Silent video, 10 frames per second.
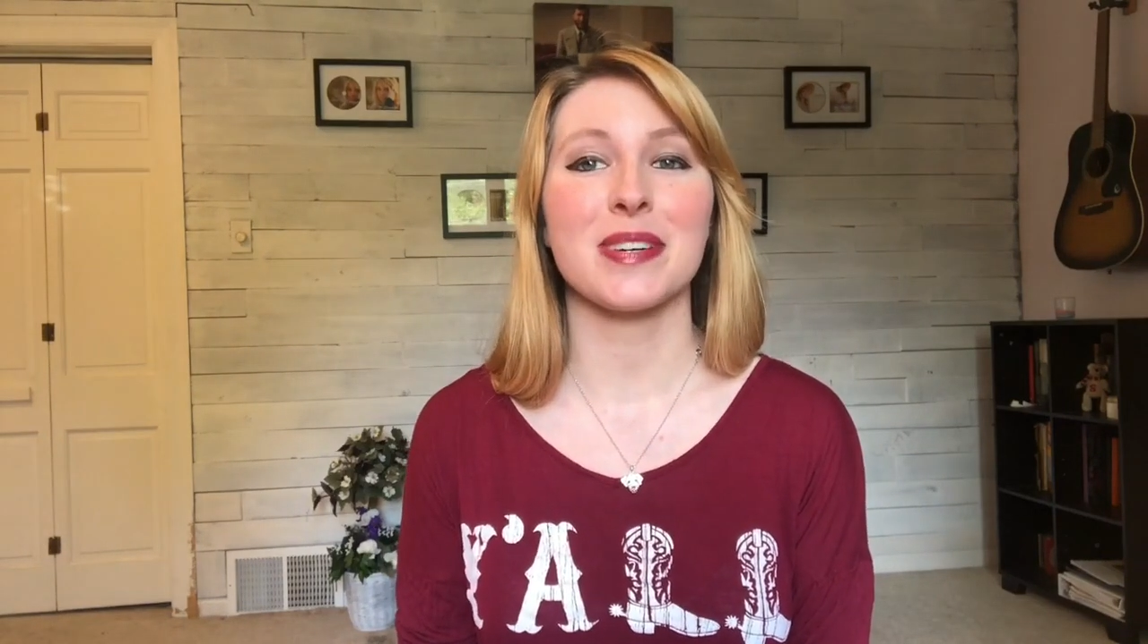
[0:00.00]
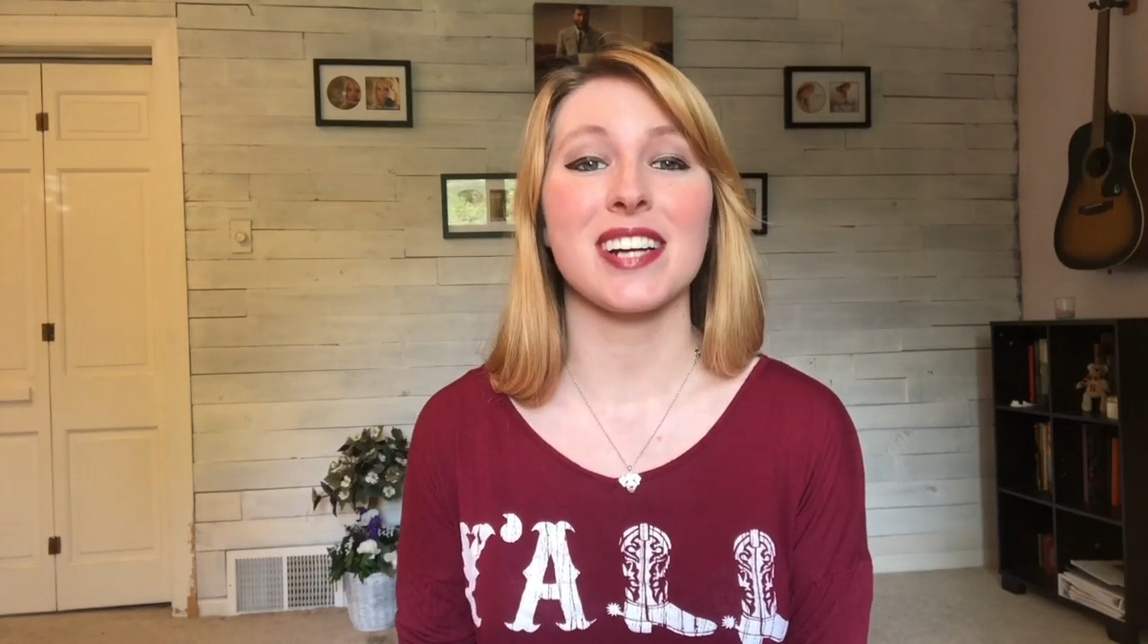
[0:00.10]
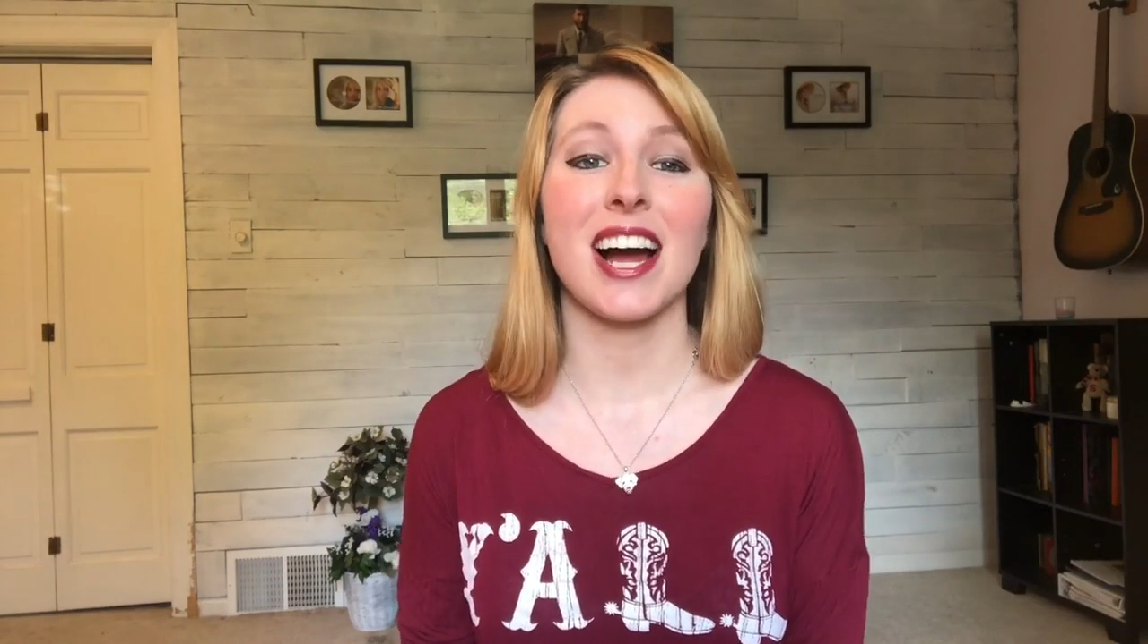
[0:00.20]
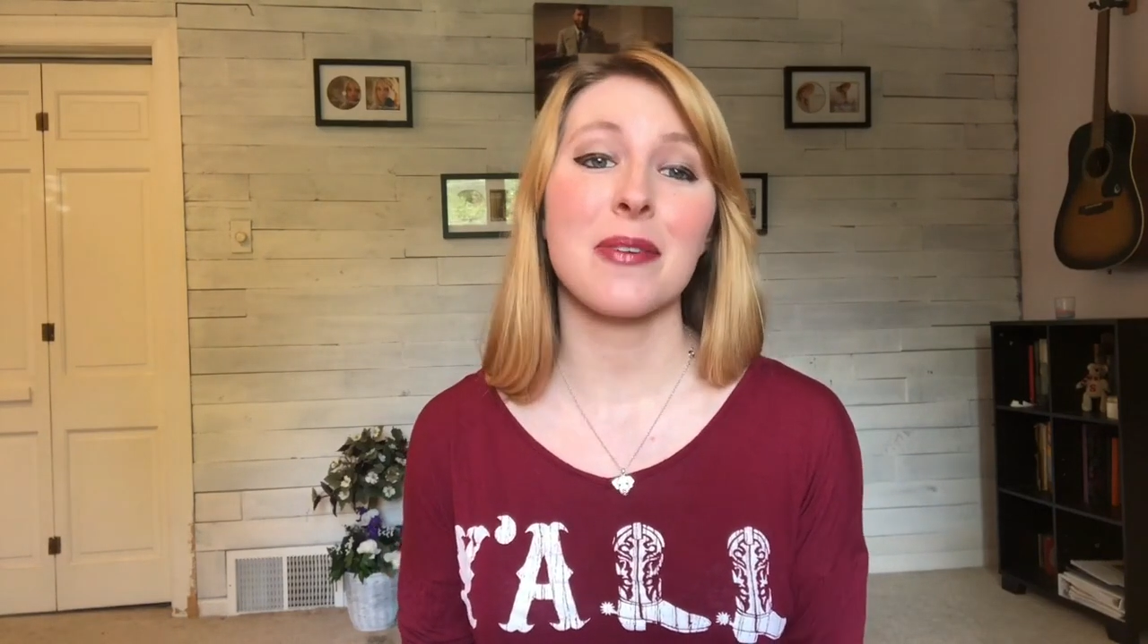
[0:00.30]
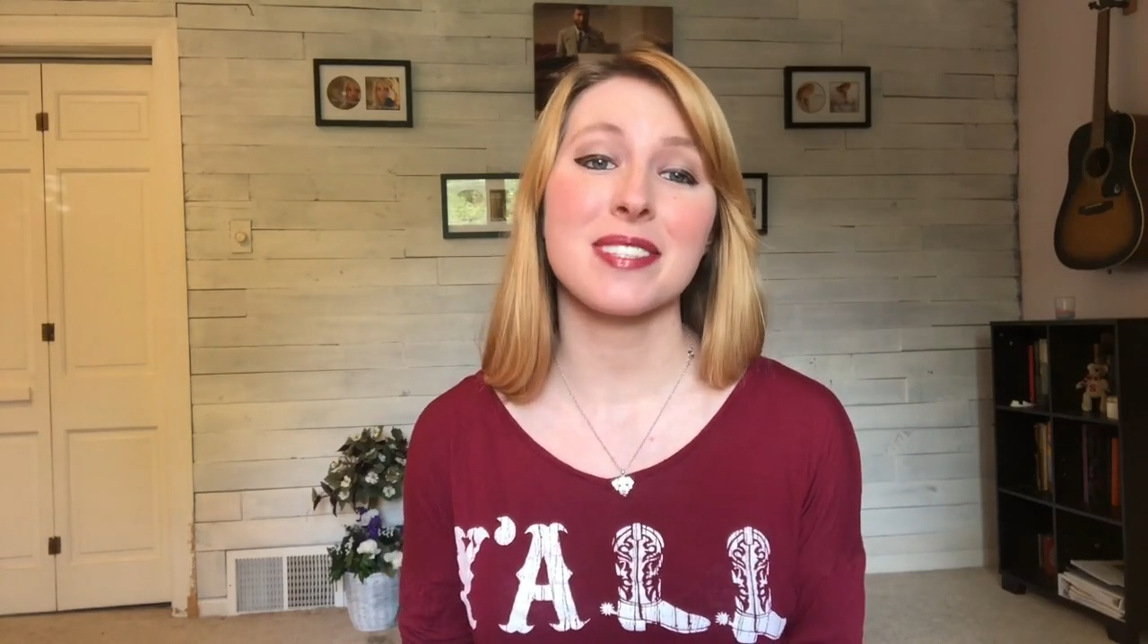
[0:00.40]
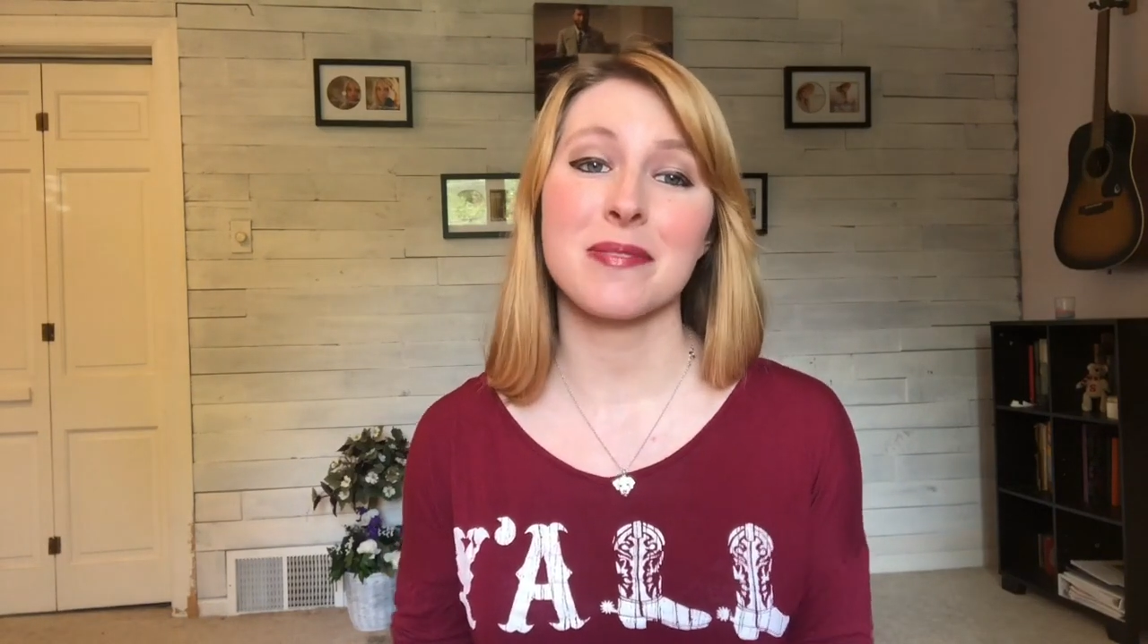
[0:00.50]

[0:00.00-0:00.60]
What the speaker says: but I was